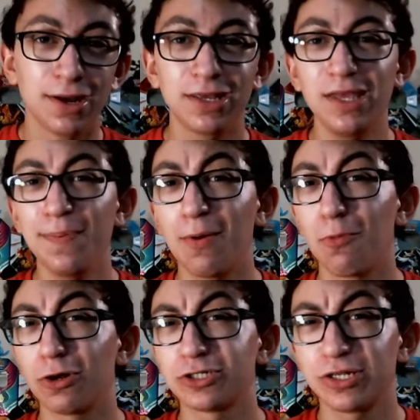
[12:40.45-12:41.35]
Keep on
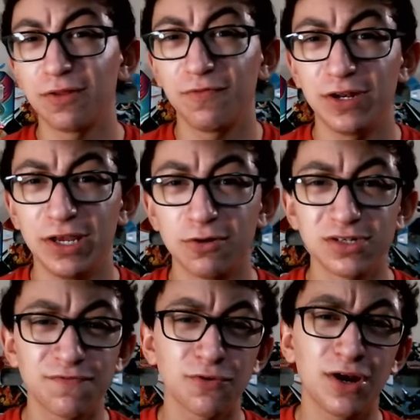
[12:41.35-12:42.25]
watching the videos.
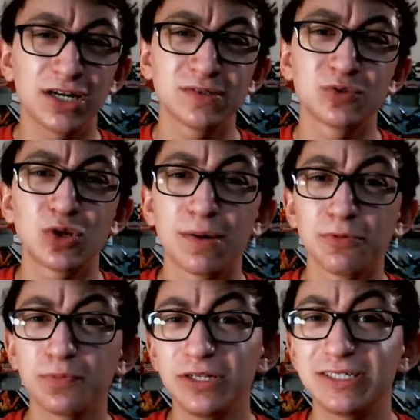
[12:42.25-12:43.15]
If you're not a
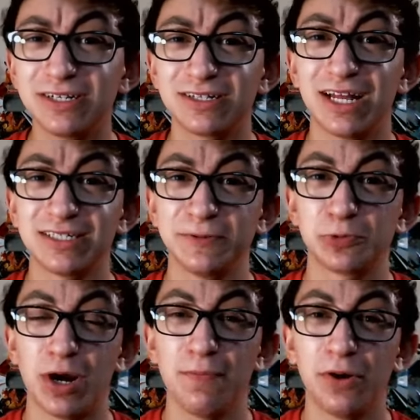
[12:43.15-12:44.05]
subscriber, please click that
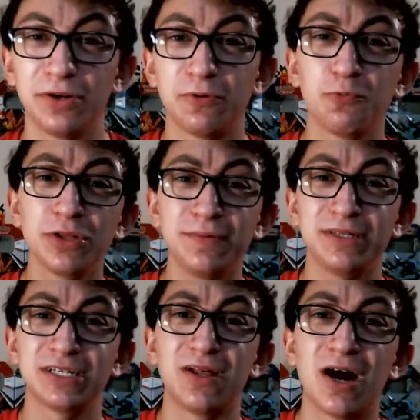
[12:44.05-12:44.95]
subscribe button. It really
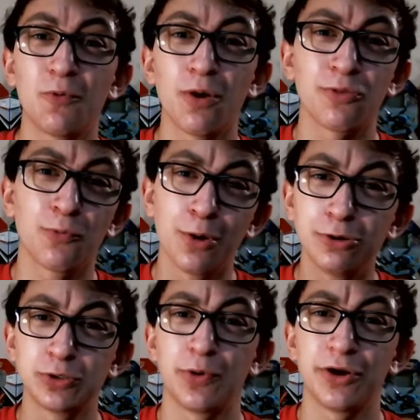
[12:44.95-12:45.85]
means a lot. We're on the
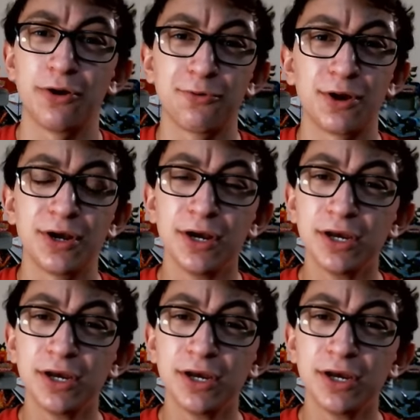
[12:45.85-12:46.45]
road to 100.